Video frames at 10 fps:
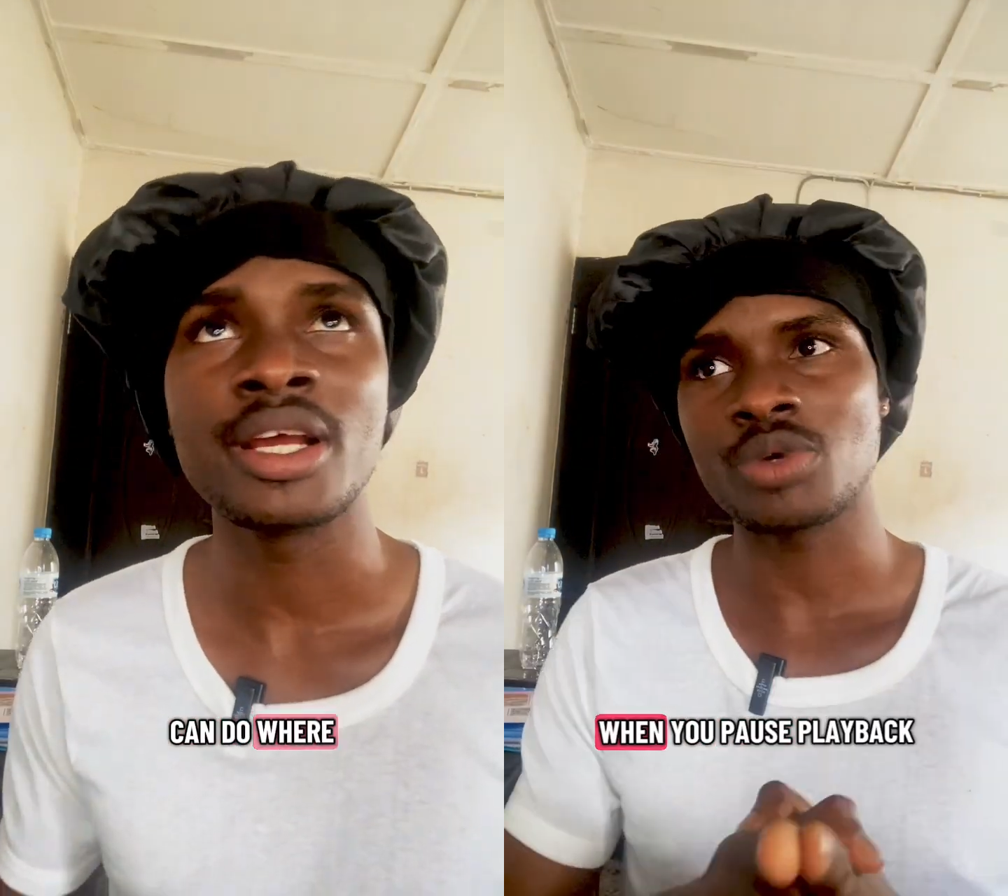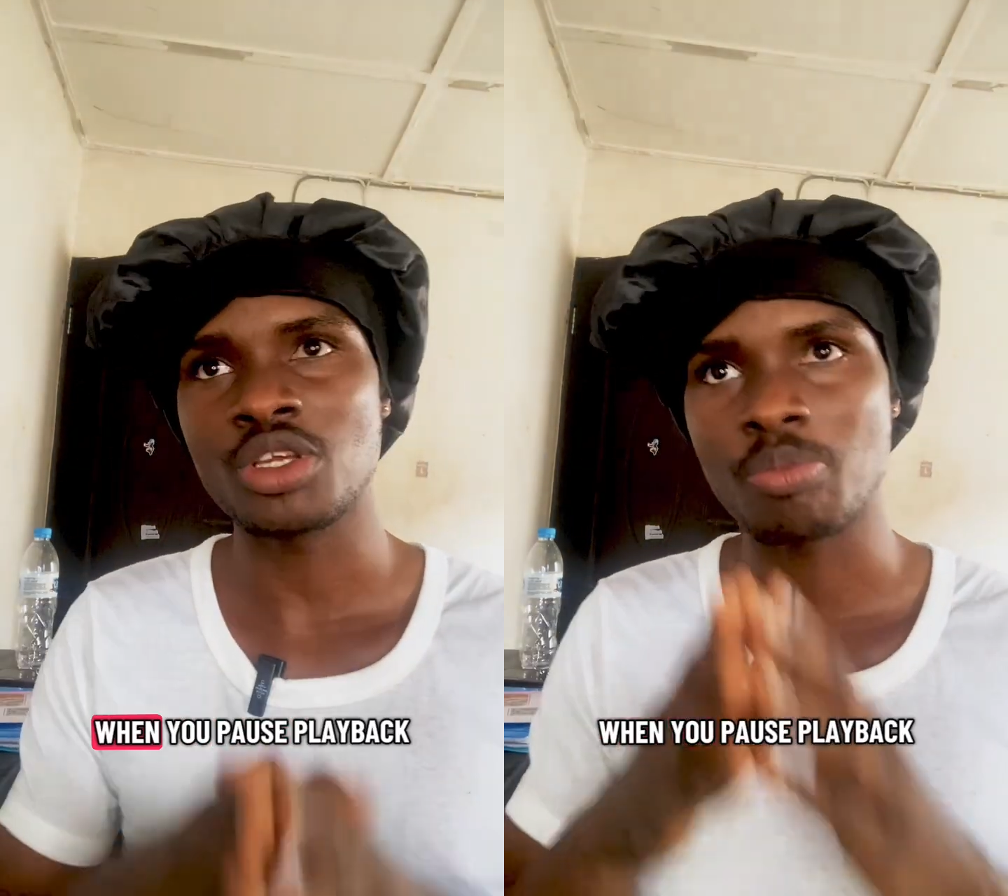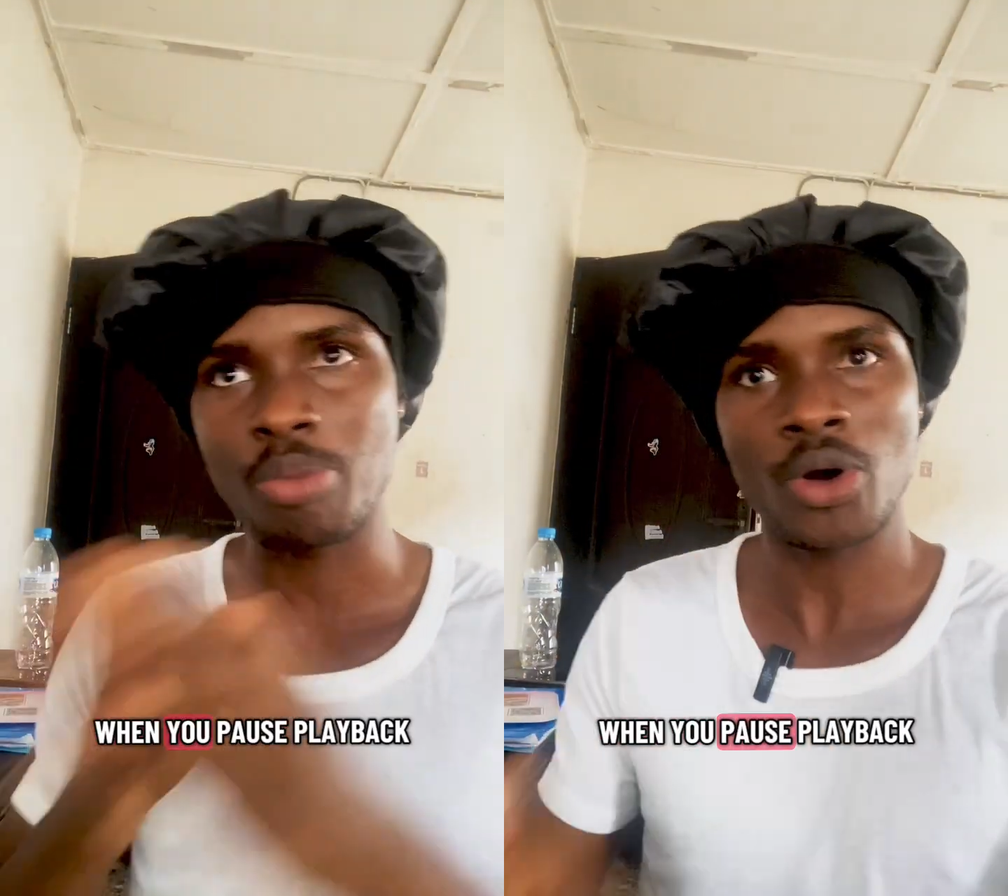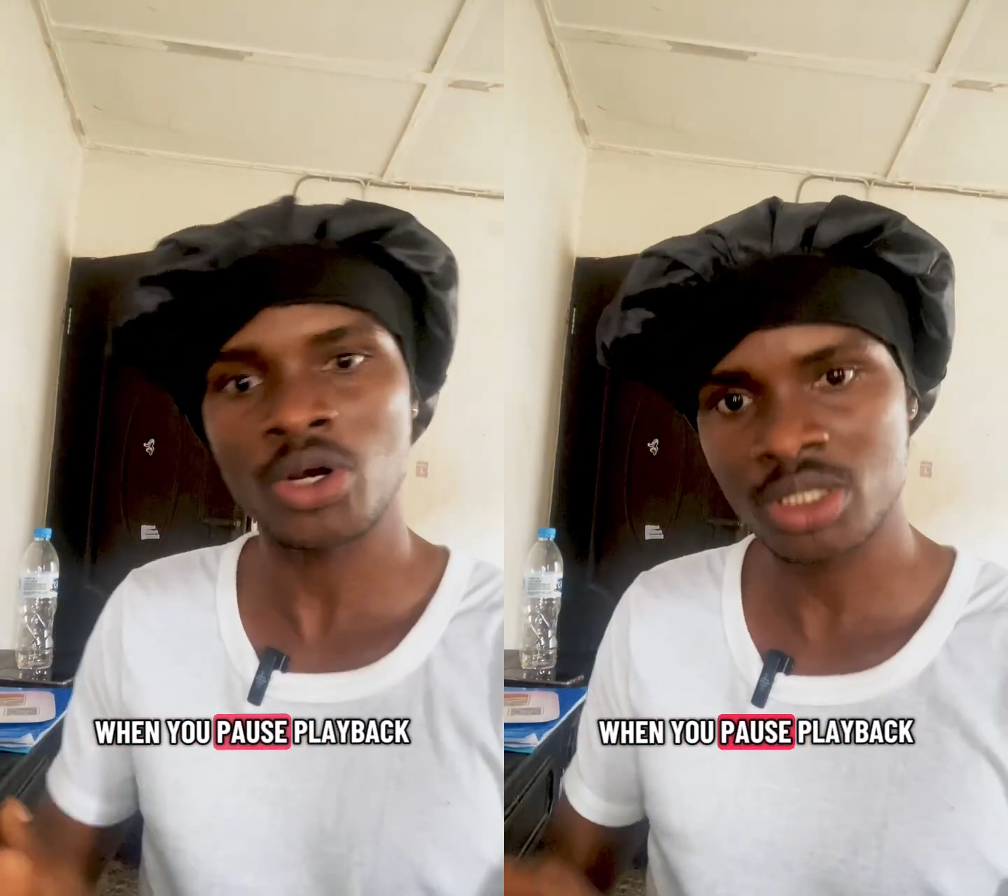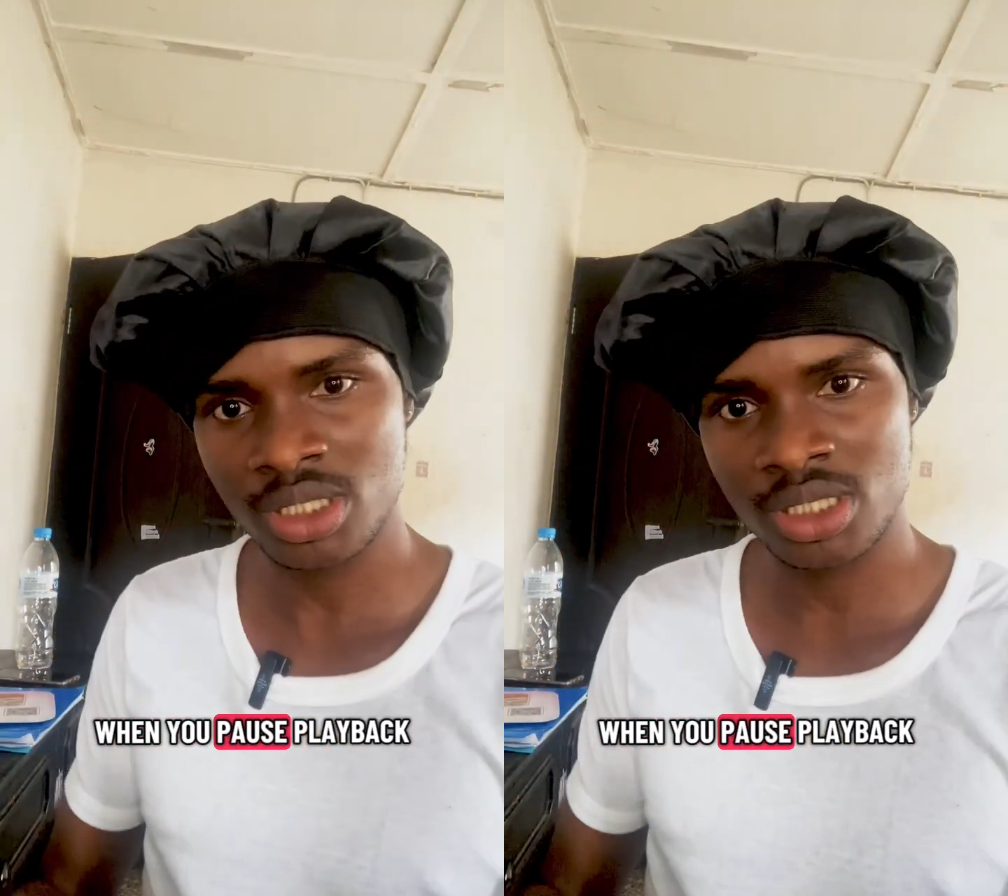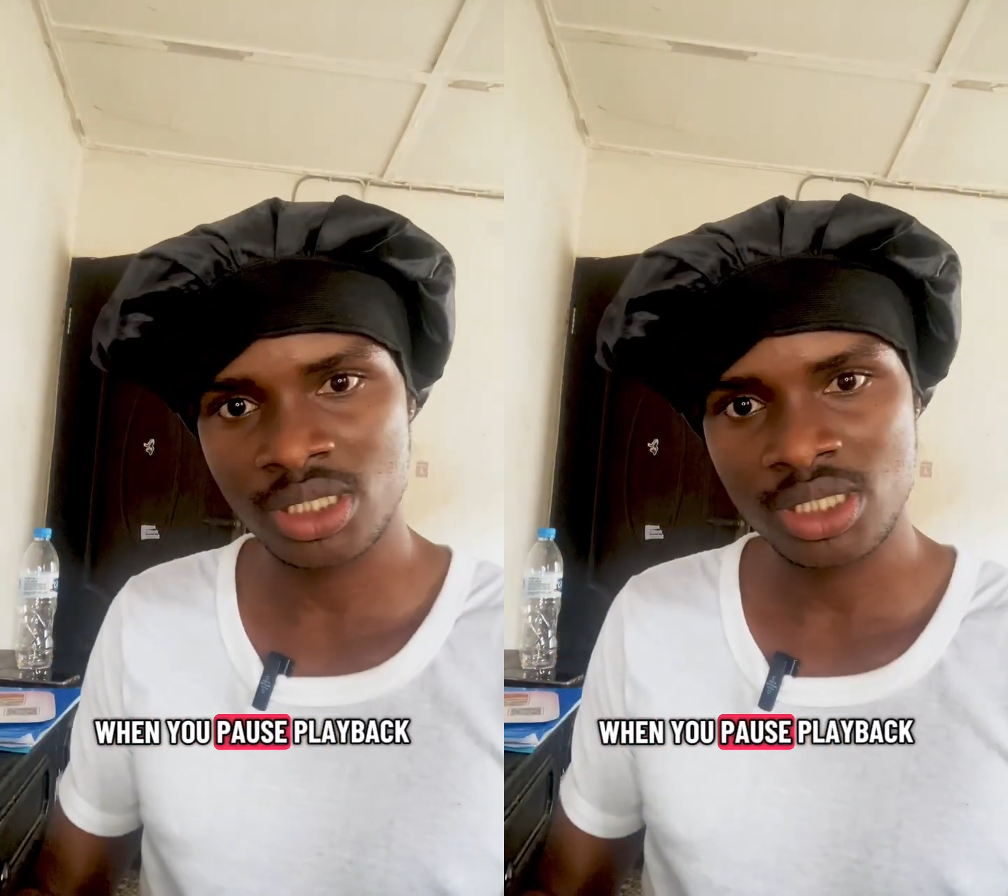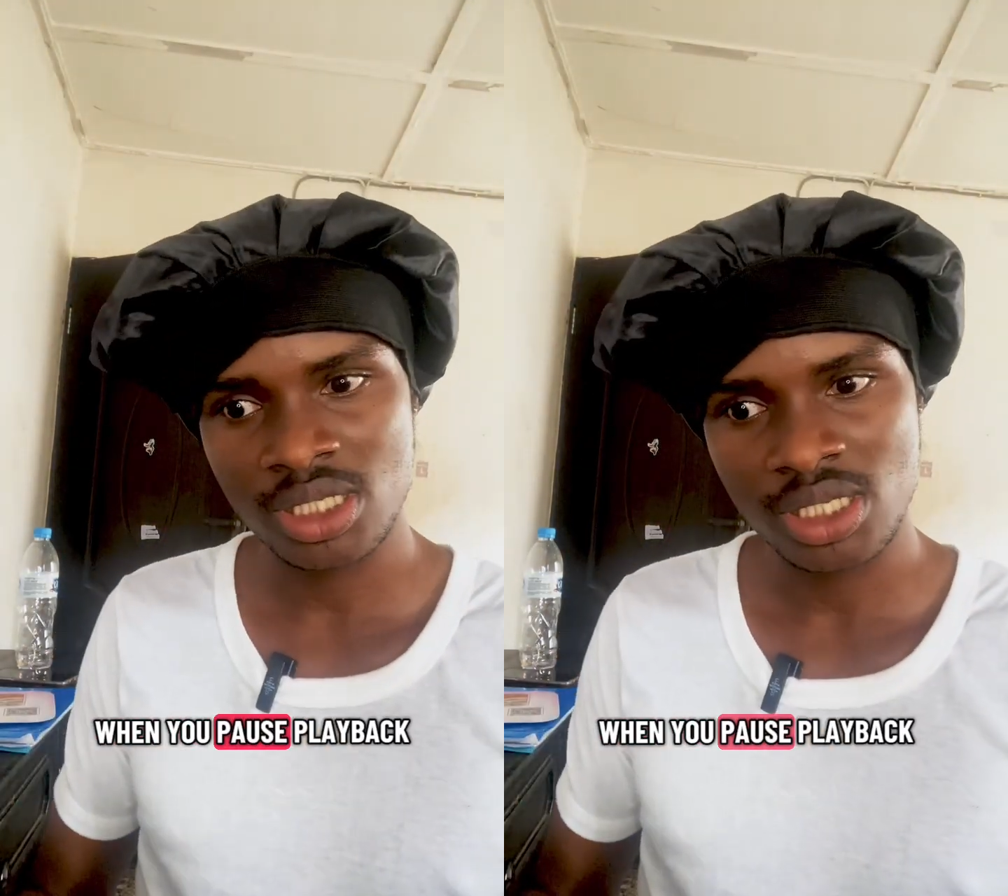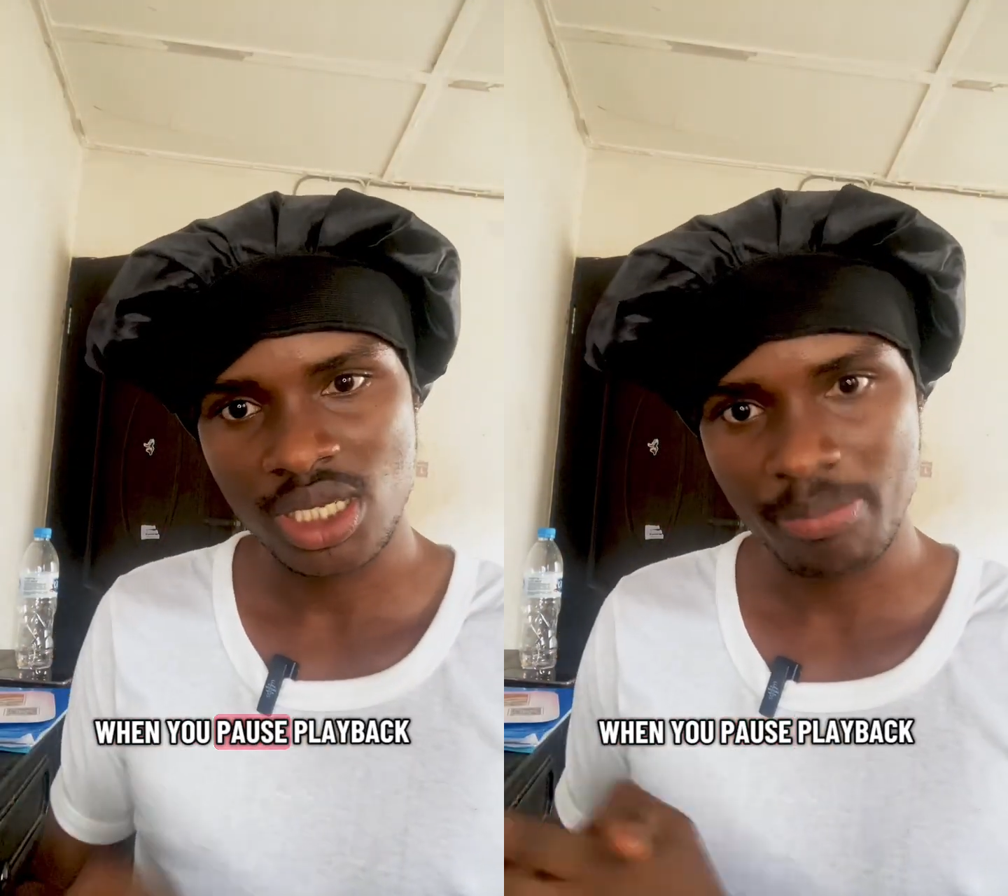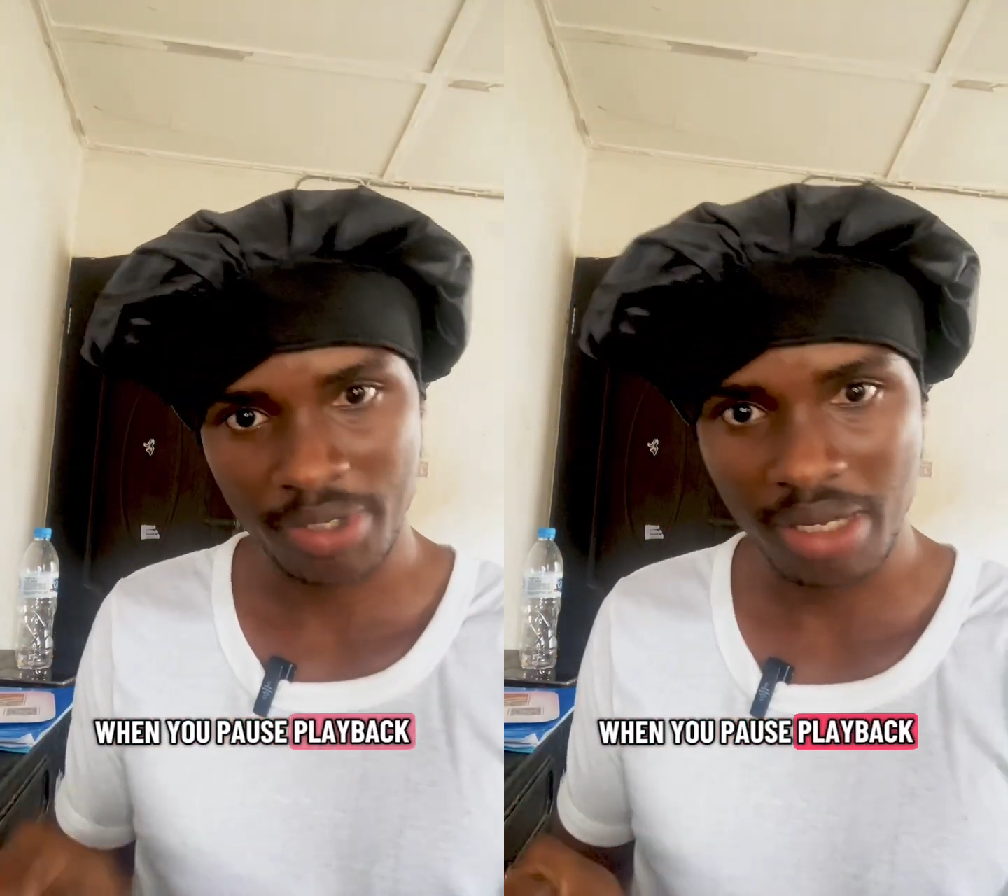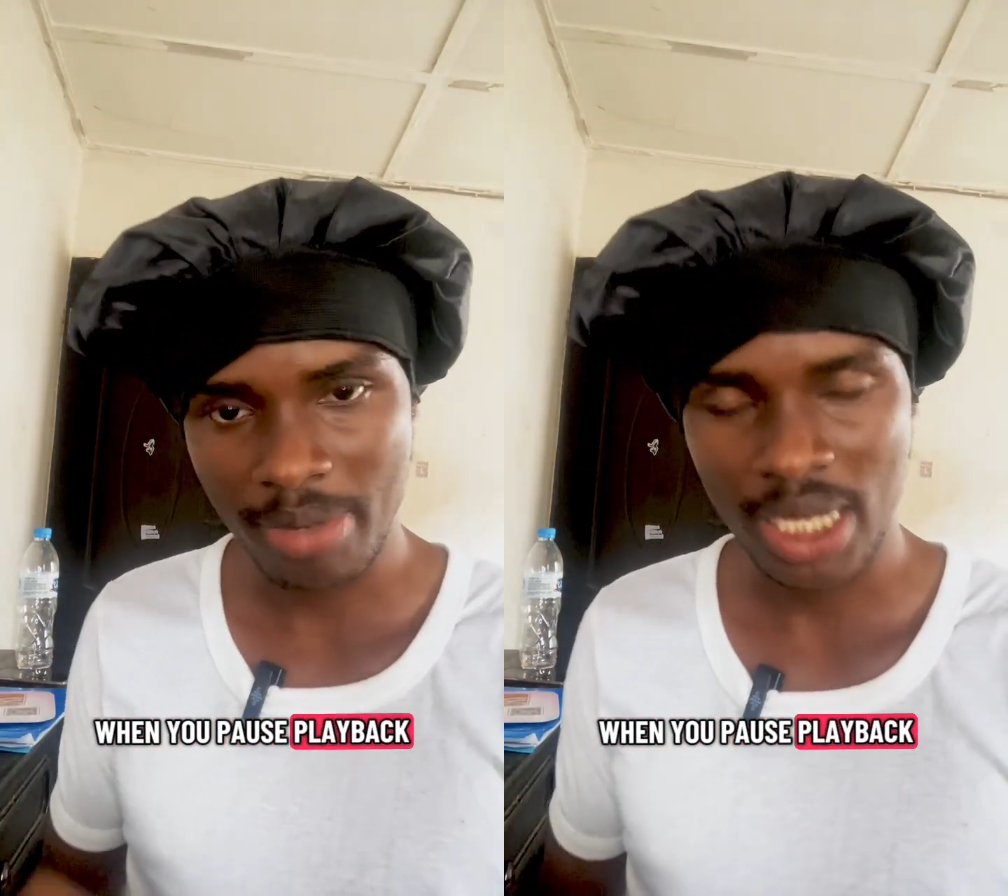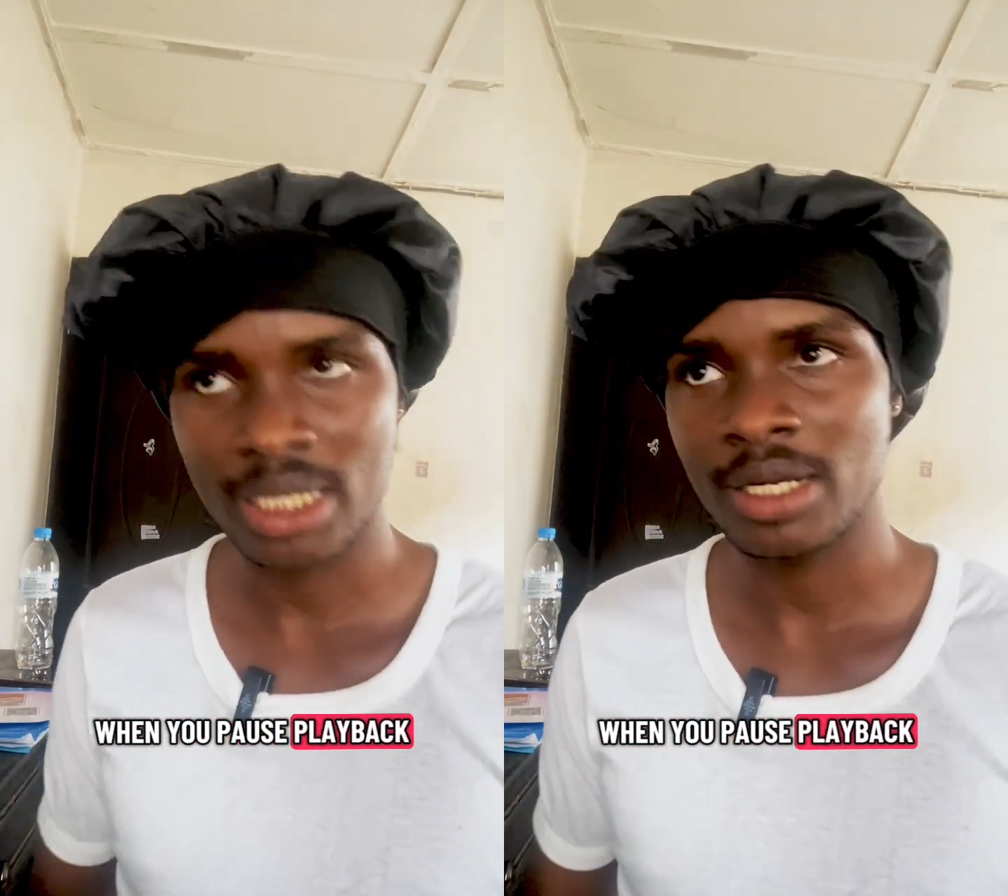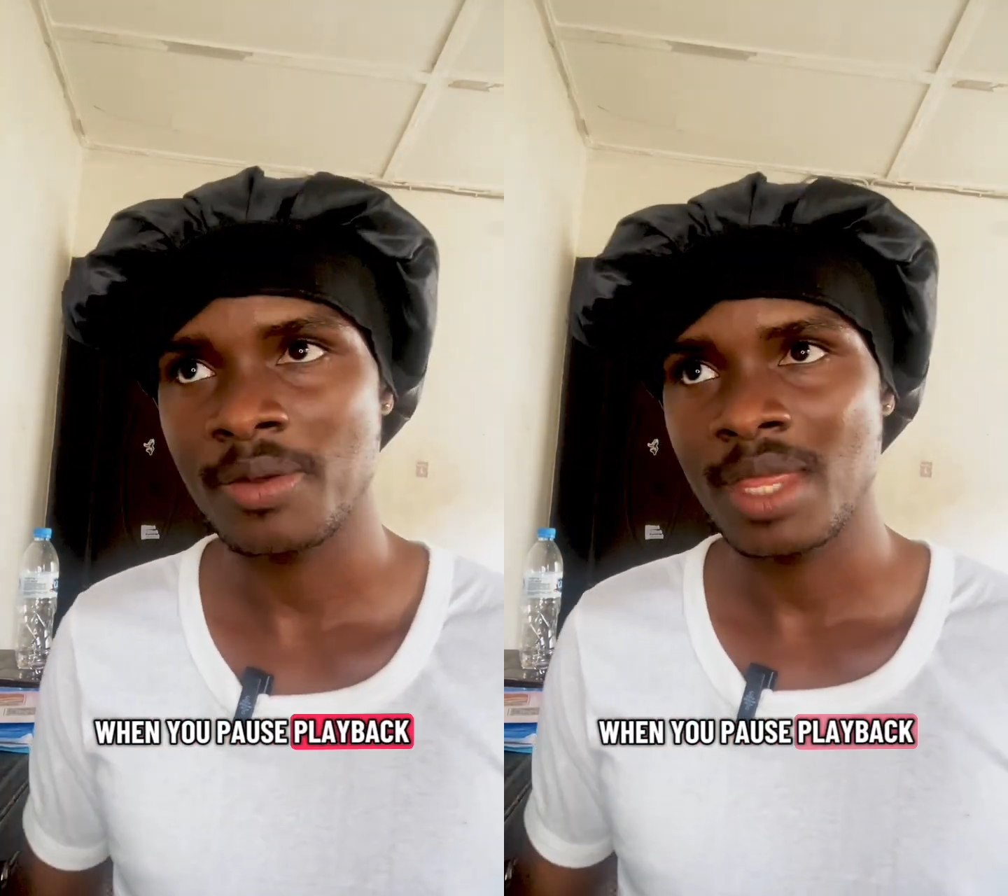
when you pause playback,